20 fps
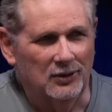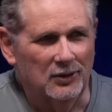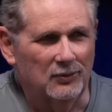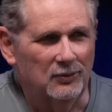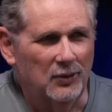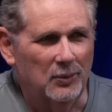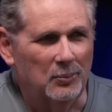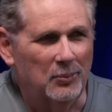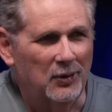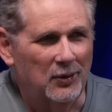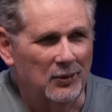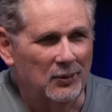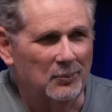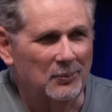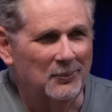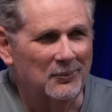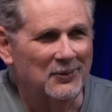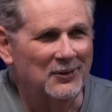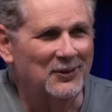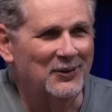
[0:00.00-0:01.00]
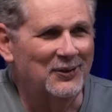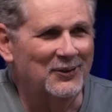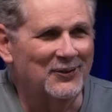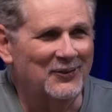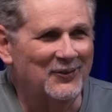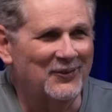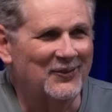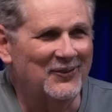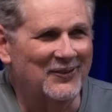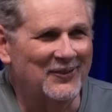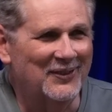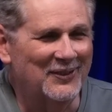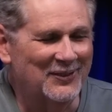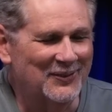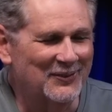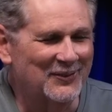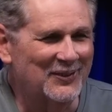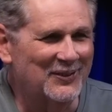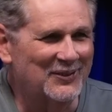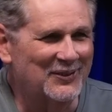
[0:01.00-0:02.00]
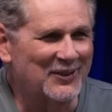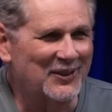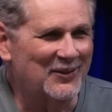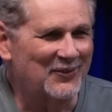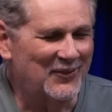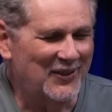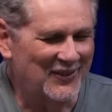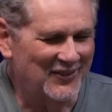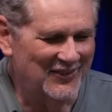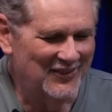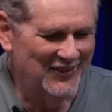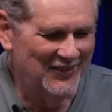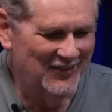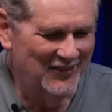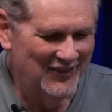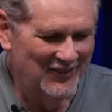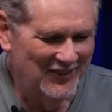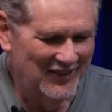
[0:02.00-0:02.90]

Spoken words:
give up on him. You know, there's some good stuff out there.